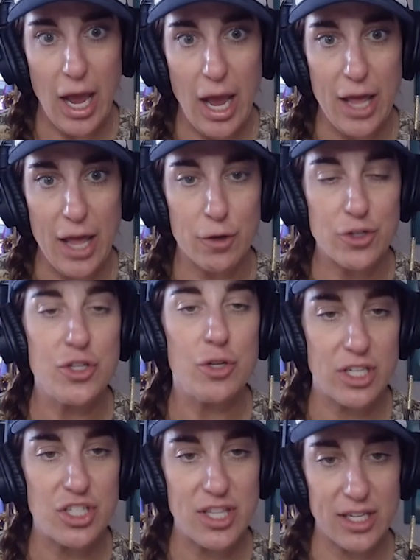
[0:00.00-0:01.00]
there's no
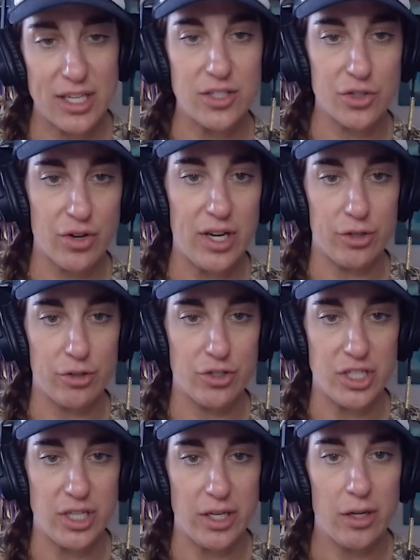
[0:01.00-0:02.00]
such thing as green
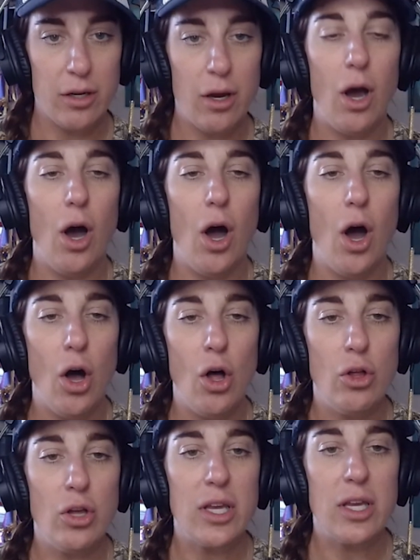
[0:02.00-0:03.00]
energy.
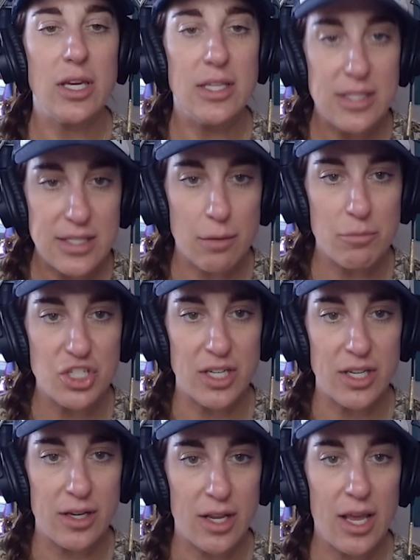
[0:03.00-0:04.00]
All
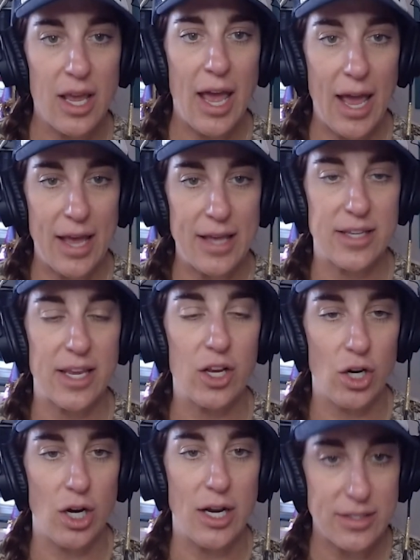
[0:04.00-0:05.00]
consumption has a
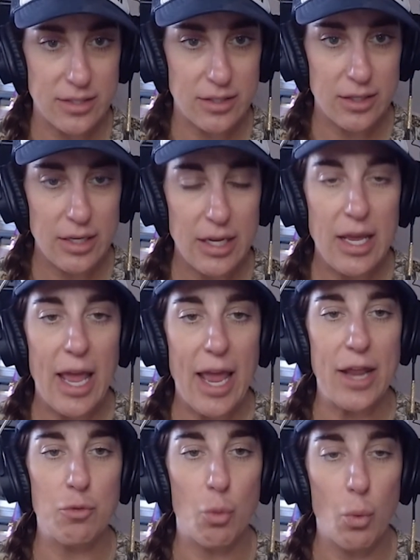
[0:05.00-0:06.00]
cost.
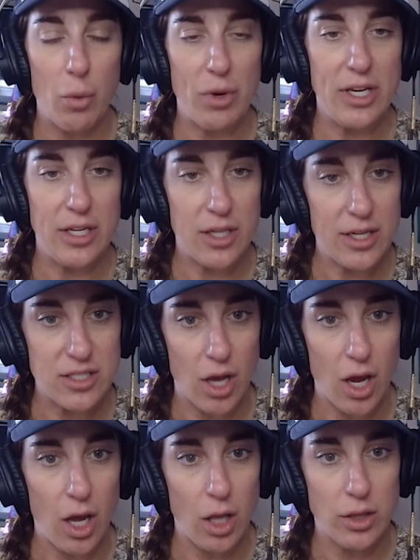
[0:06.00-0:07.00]
And what we need is
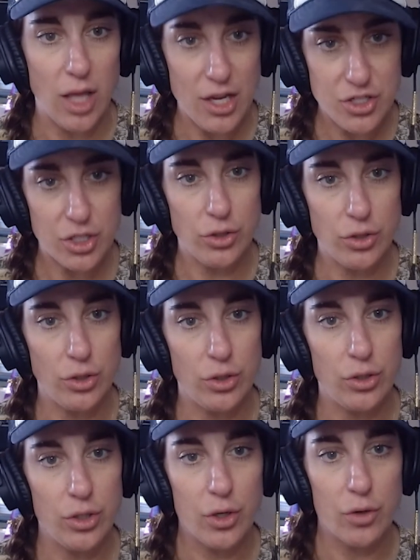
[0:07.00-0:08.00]
logical,
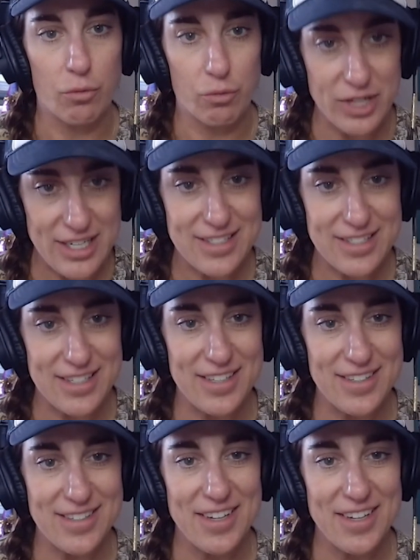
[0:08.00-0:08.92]
reasoned